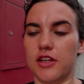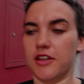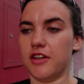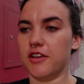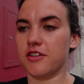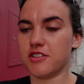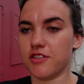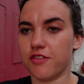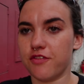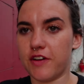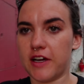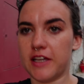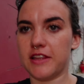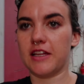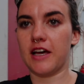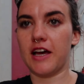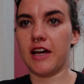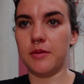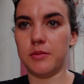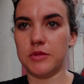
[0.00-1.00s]
there's a fine
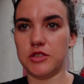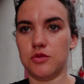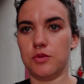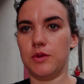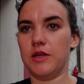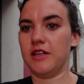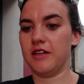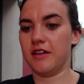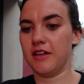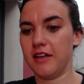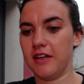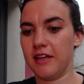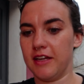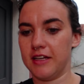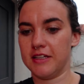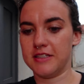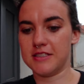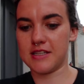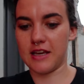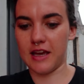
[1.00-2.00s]
line between an
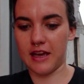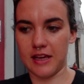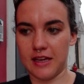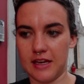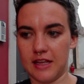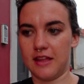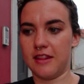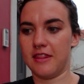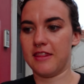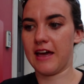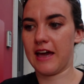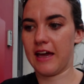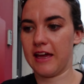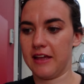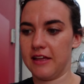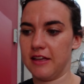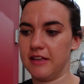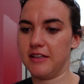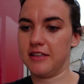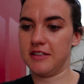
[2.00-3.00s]
anxiety
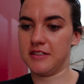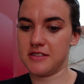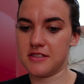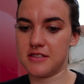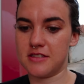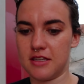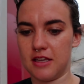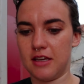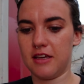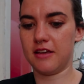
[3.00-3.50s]
that is